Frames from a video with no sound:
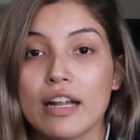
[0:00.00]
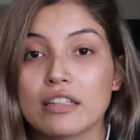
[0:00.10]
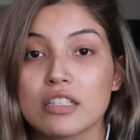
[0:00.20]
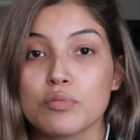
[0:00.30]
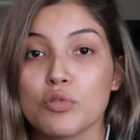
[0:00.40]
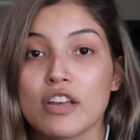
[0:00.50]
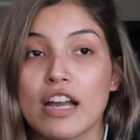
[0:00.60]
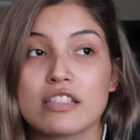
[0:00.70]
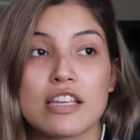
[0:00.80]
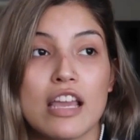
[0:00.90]
At this point,
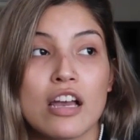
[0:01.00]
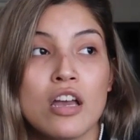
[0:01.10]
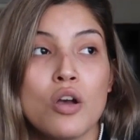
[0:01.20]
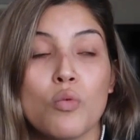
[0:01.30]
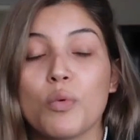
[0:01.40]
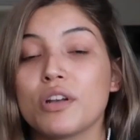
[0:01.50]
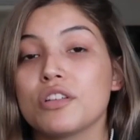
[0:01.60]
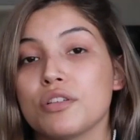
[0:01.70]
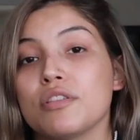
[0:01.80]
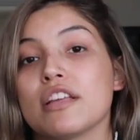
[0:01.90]
I take one to
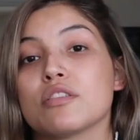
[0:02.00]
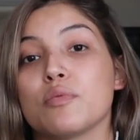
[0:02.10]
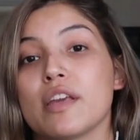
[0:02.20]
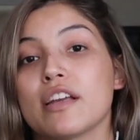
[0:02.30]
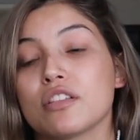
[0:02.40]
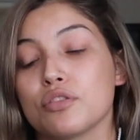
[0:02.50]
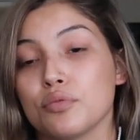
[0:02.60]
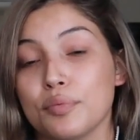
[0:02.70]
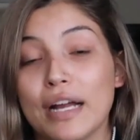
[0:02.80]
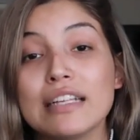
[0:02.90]
two days a week to
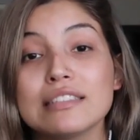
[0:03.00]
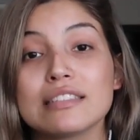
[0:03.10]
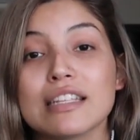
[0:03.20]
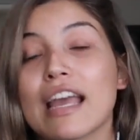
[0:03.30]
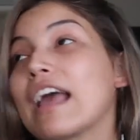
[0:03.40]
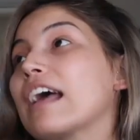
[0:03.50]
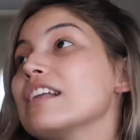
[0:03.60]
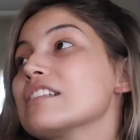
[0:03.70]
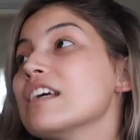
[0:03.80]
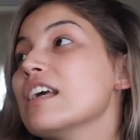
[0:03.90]
rest
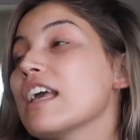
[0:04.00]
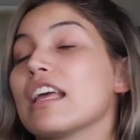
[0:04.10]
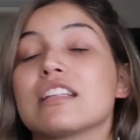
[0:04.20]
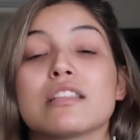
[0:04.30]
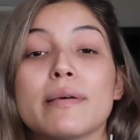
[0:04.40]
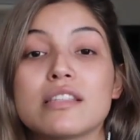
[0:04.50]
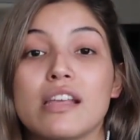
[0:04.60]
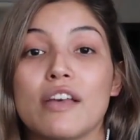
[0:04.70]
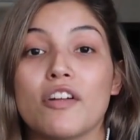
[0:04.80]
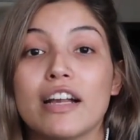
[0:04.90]
and it is the best thing ever.